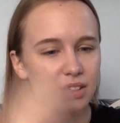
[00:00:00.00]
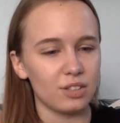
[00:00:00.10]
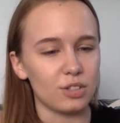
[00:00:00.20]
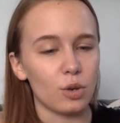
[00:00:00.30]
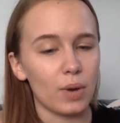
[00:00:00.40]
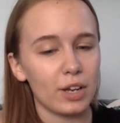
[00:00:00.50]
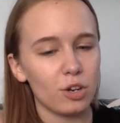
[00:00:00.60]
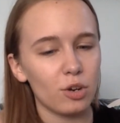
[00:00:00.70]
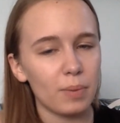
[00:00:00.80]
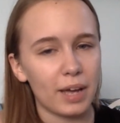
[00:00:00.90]
So I
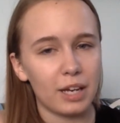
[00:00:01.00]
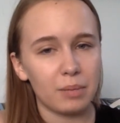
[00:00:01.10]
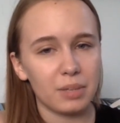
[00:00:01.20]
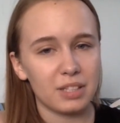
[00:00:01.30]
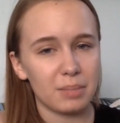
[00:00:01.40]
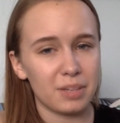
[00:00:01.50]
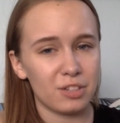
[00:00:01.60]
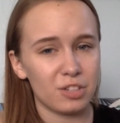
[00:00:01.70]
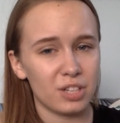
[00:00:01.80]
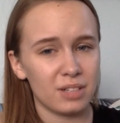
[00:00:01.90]
hope Adam gets a
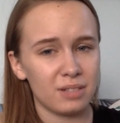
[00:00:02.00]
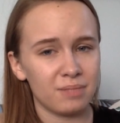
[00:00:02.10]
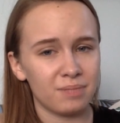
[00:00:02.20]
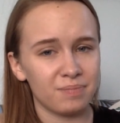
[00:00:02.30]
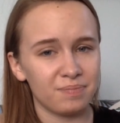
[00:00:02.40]
mention.